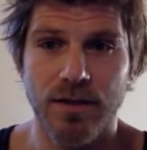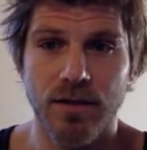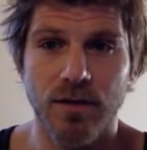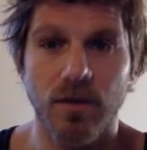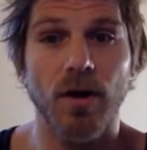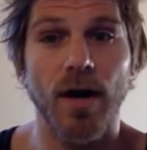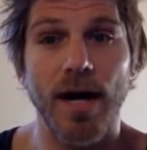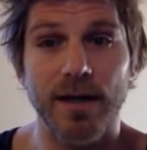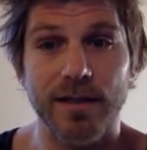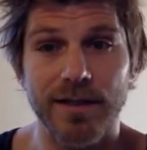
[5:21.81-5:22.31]

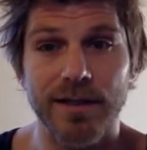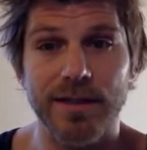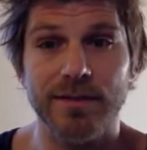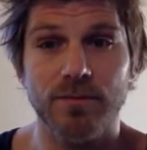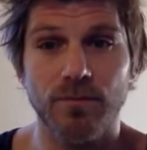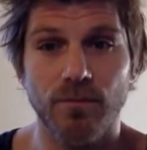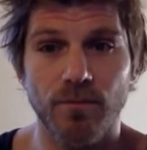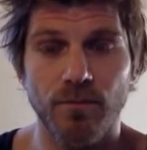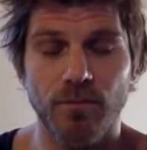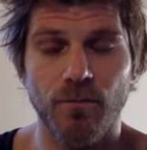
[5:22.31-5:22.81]
or at
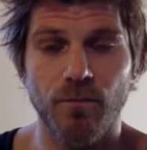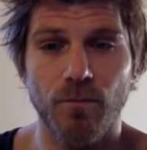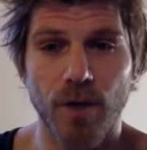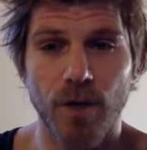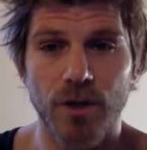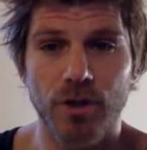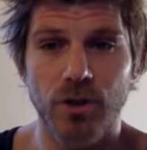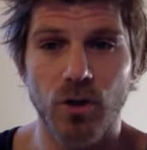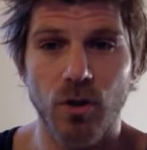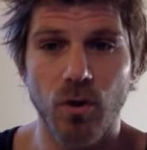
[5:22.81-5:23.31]
least
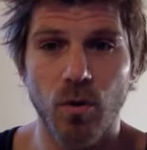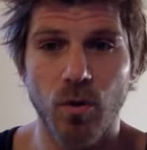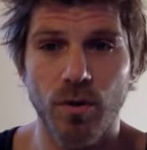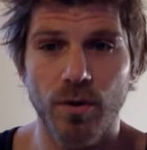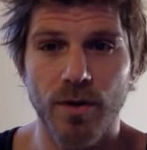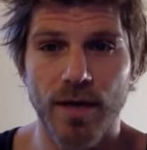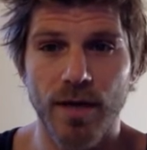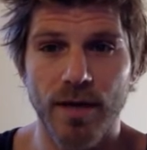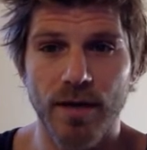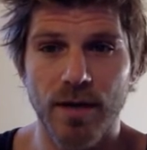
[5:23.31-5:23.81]
much lower
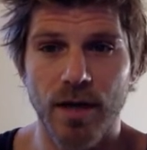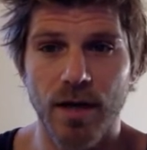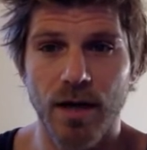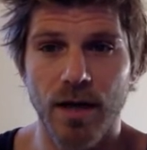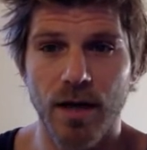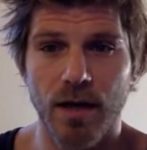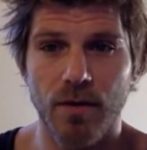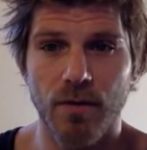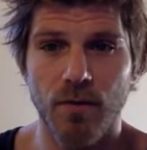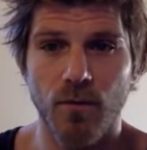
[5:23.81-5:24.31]
than
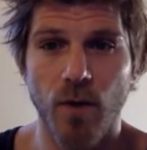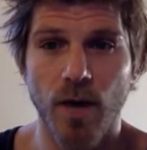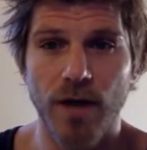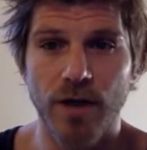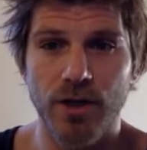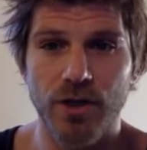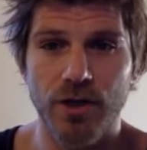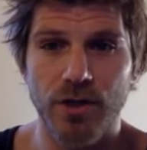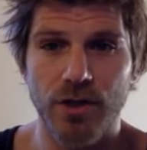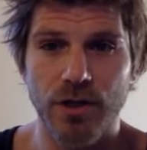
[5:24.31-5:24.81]

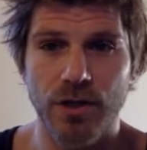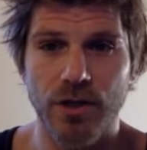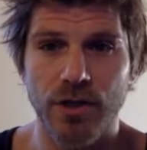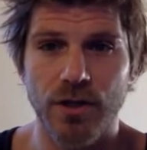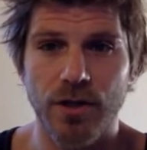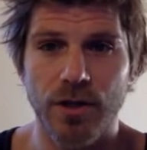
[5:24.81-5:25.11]
white sugar.